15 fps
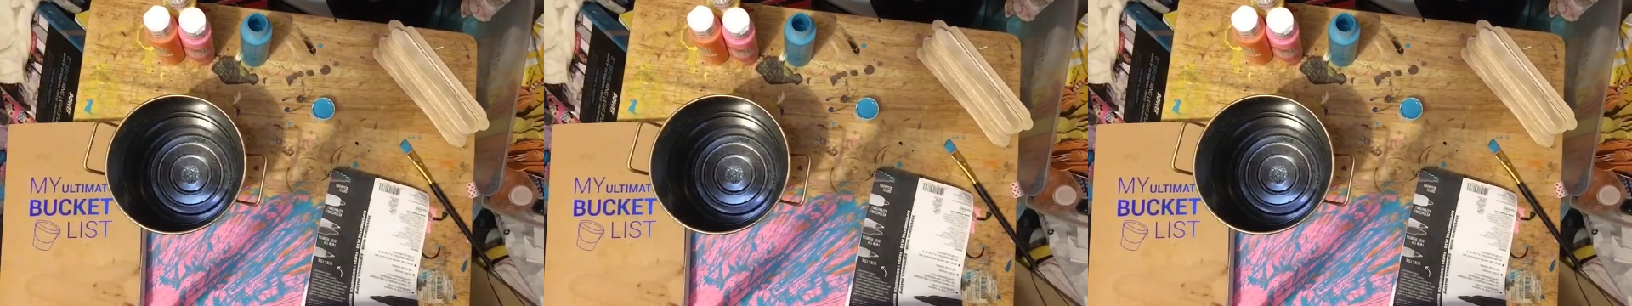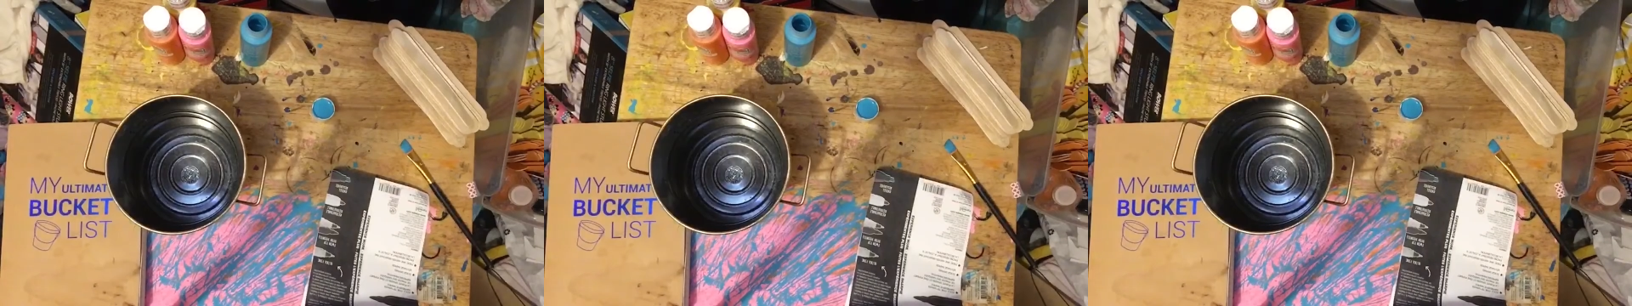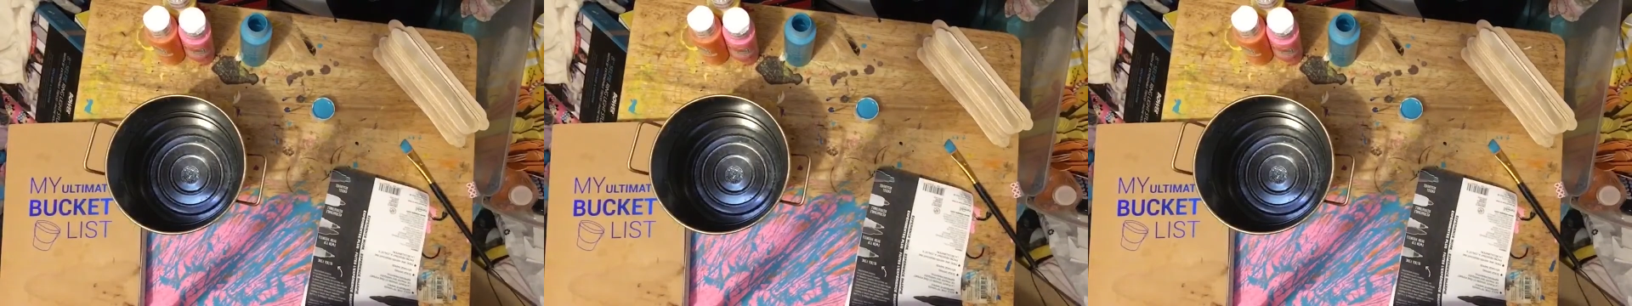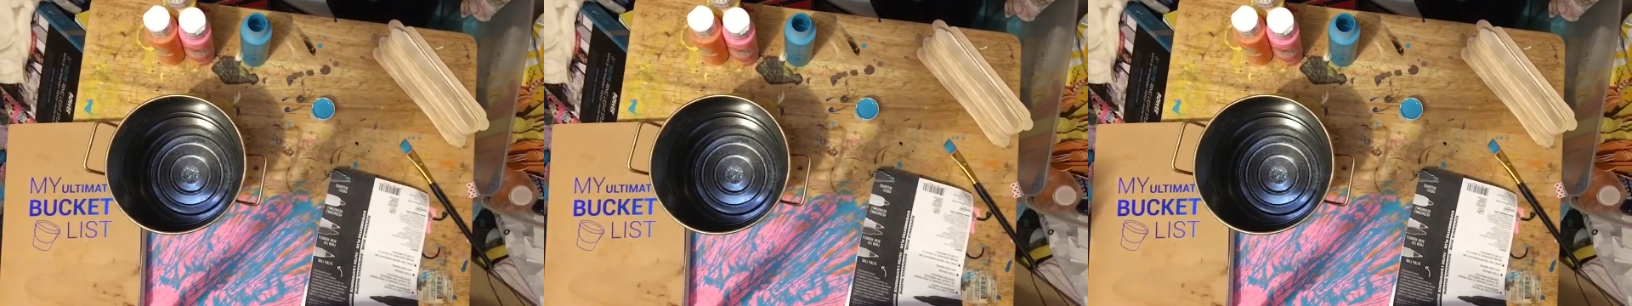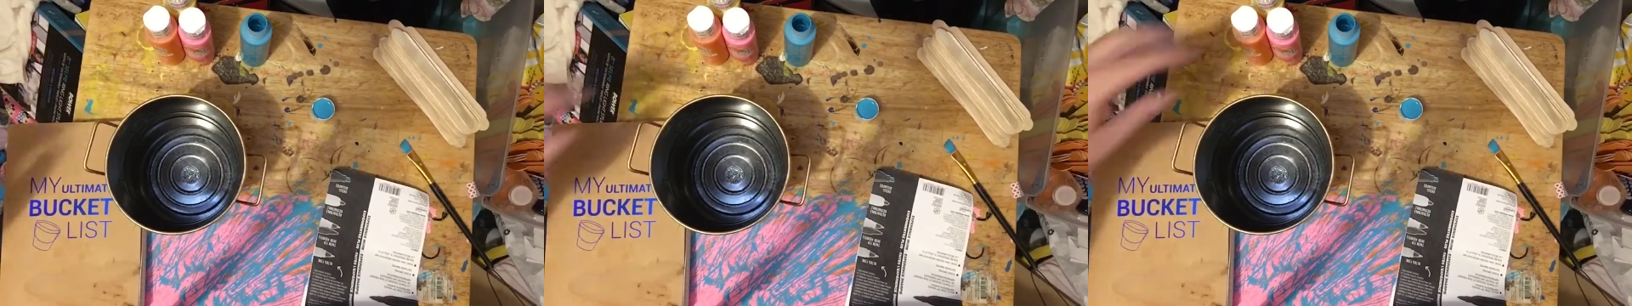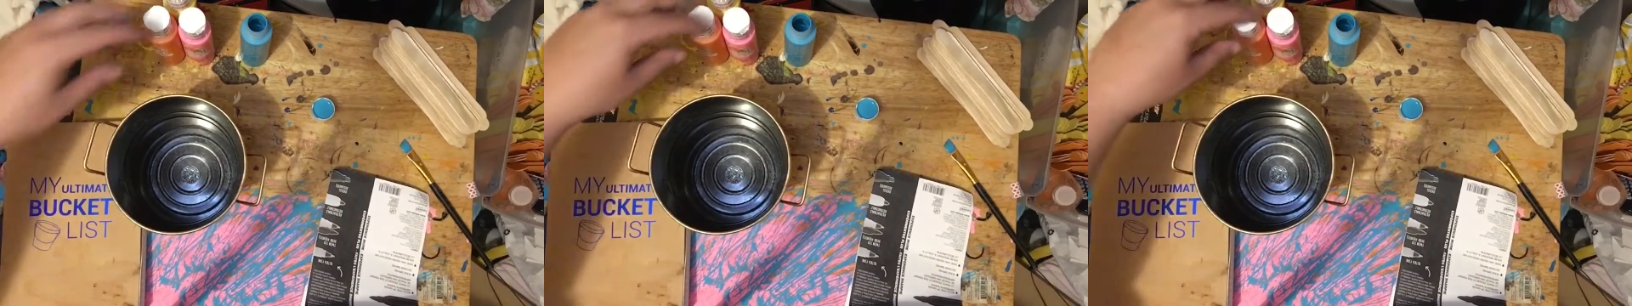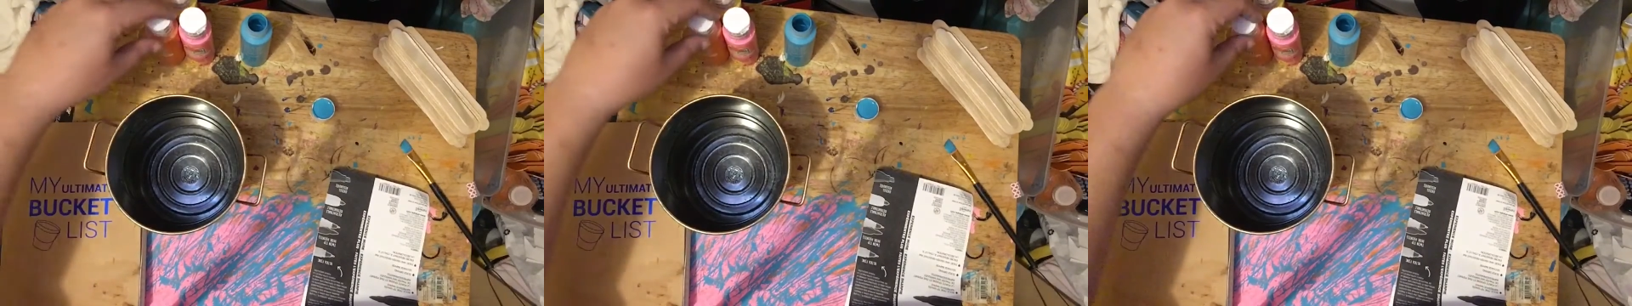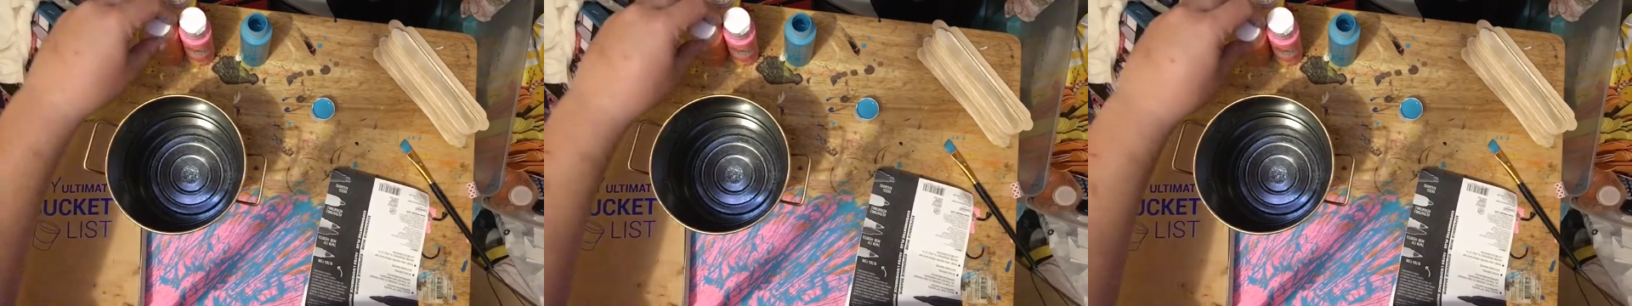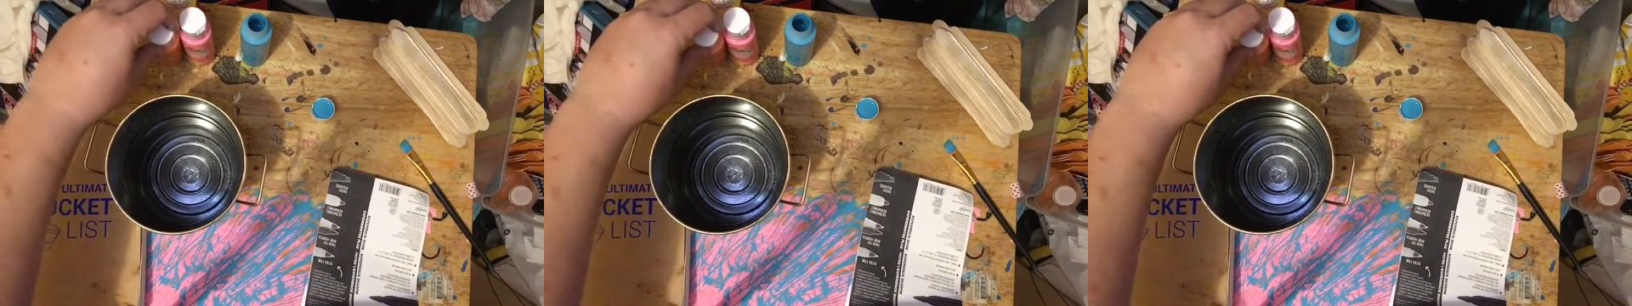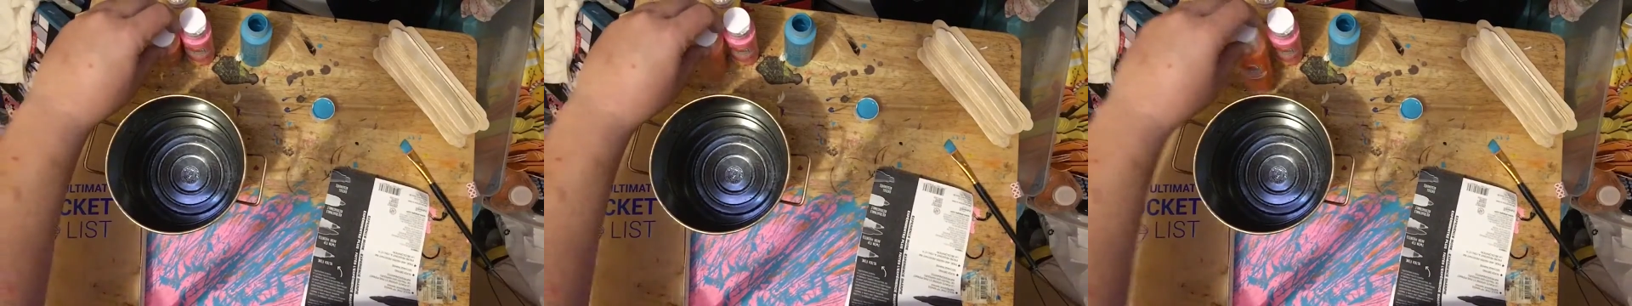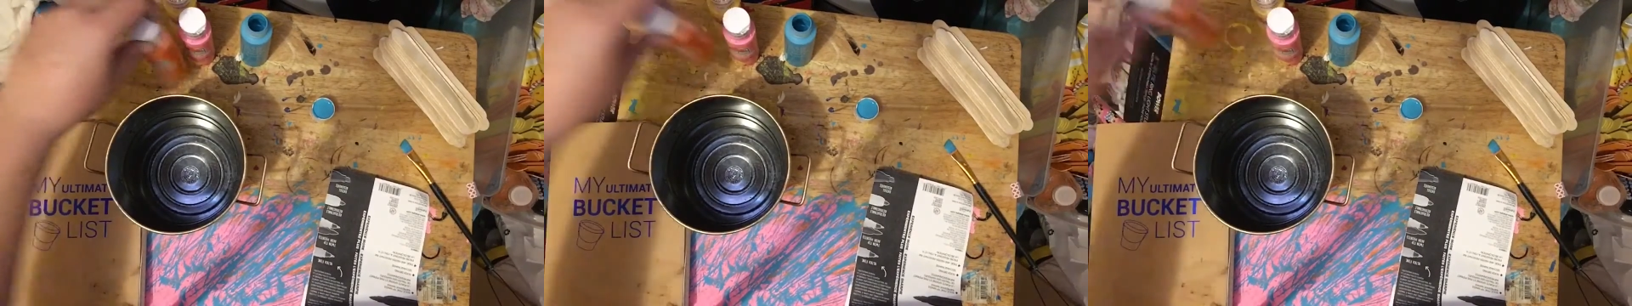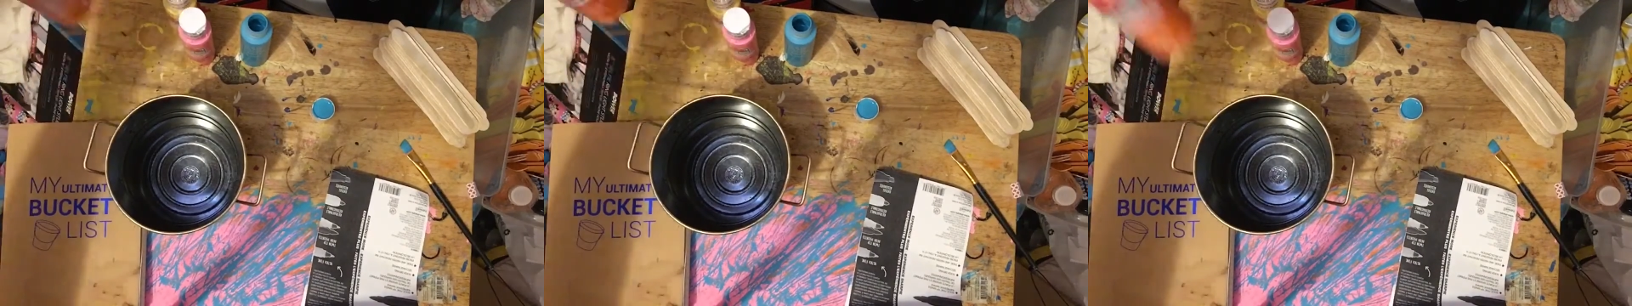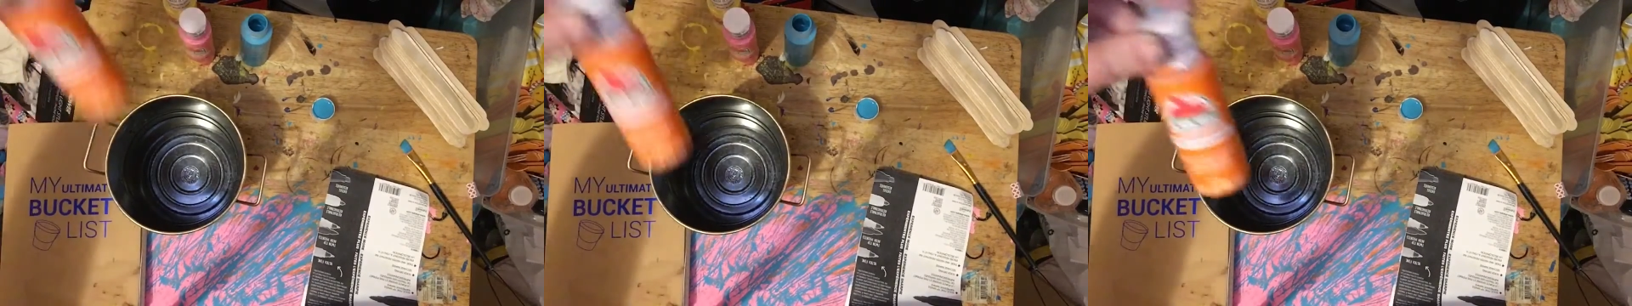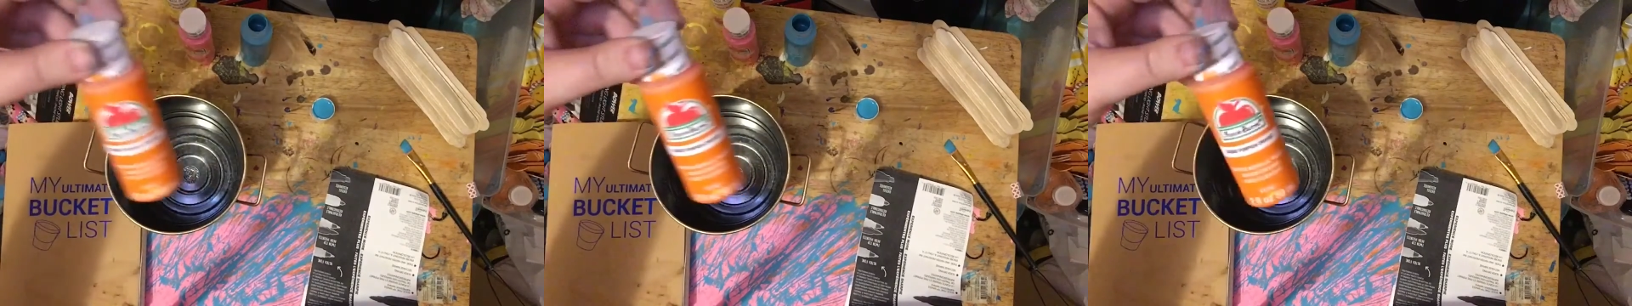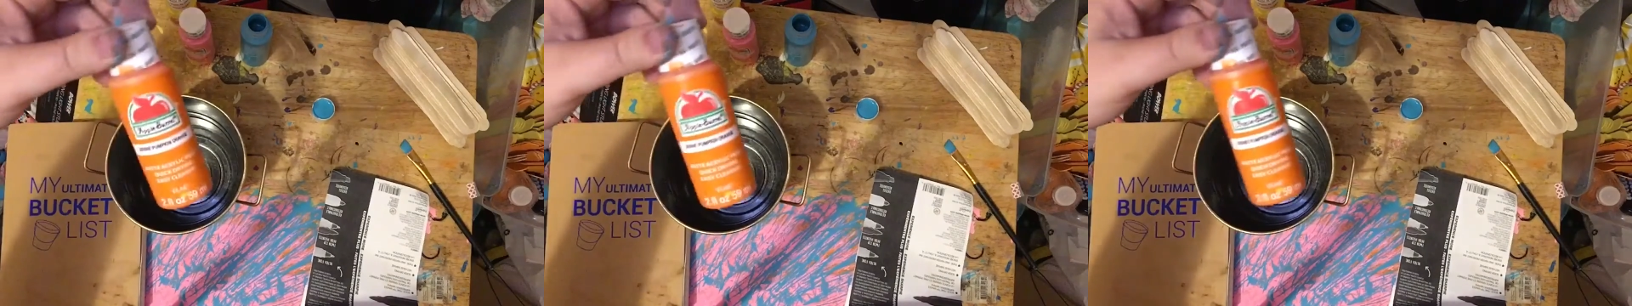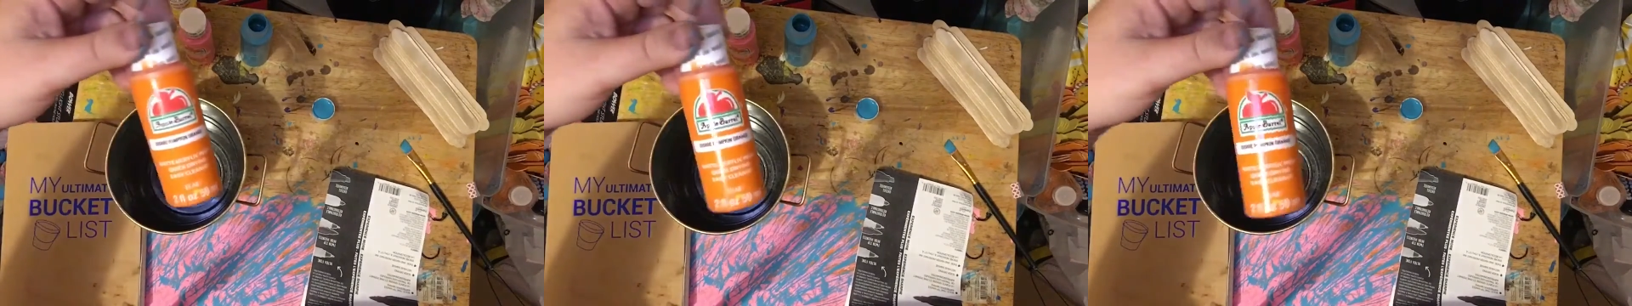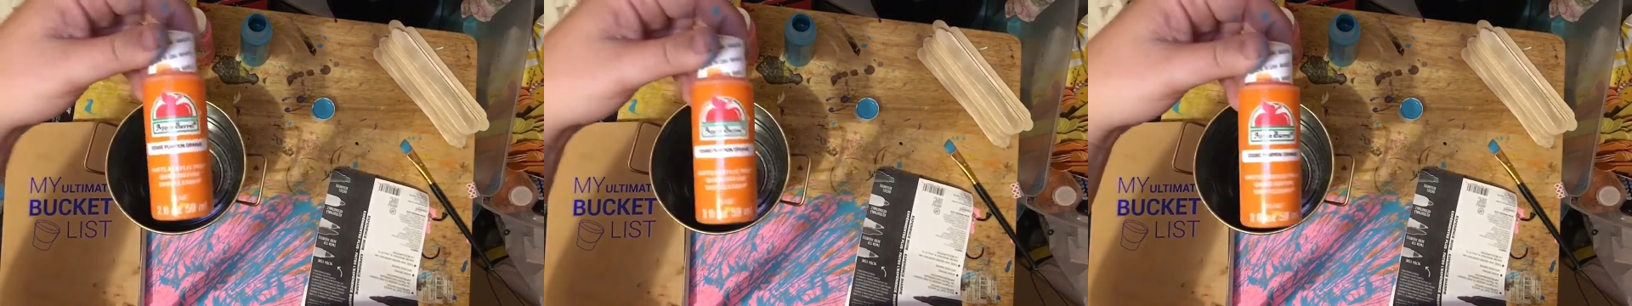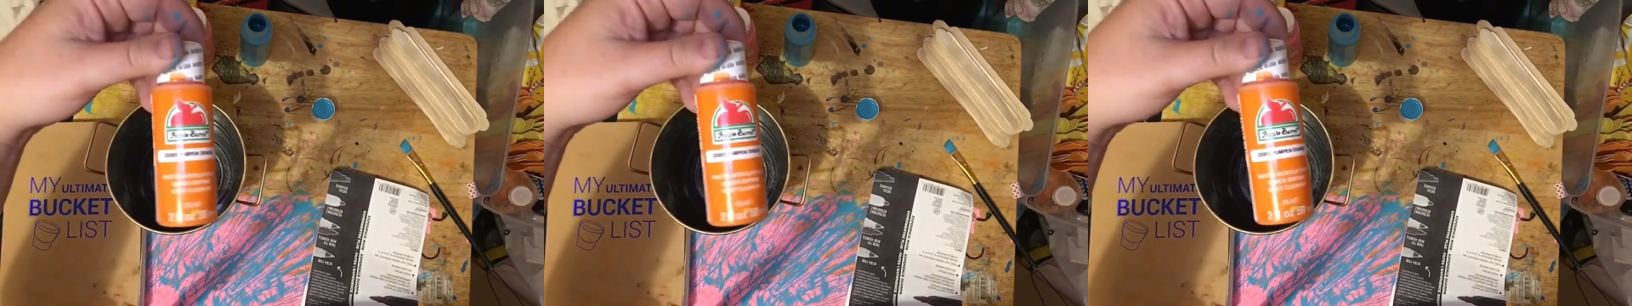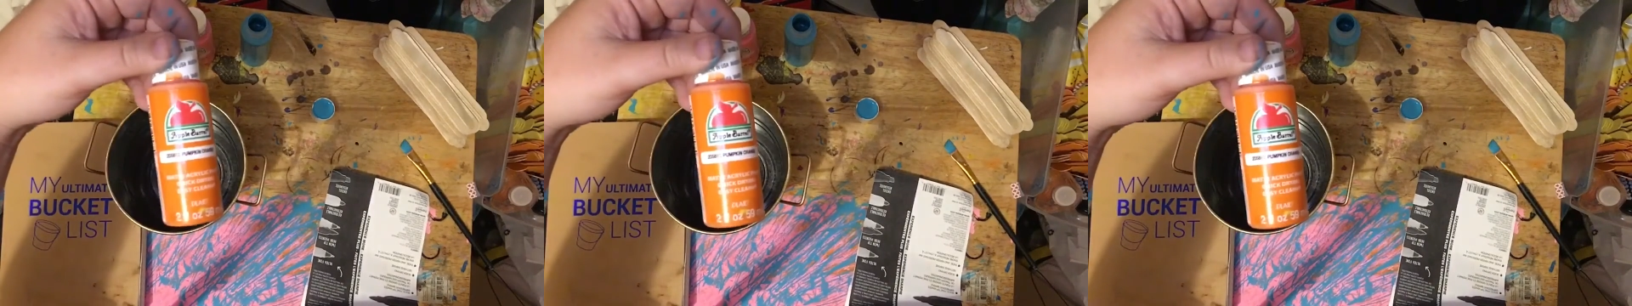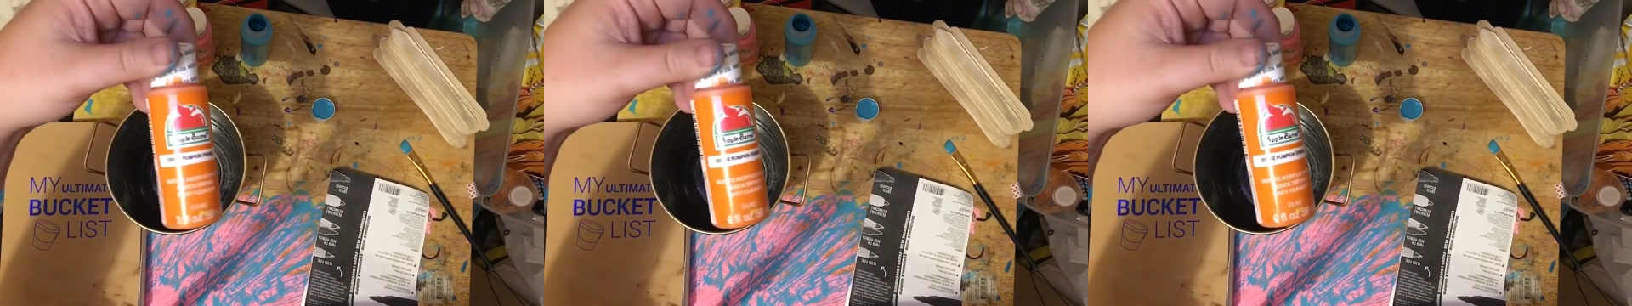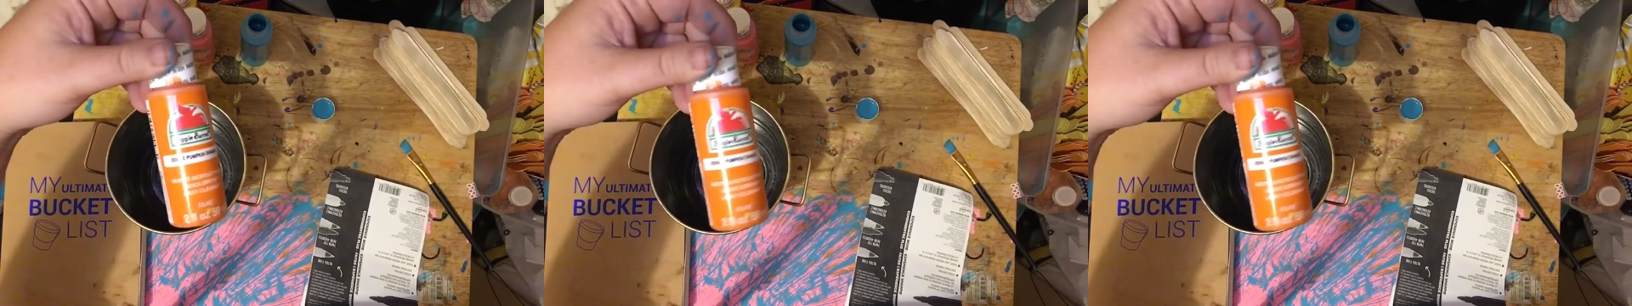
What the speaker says: (no speaker visible)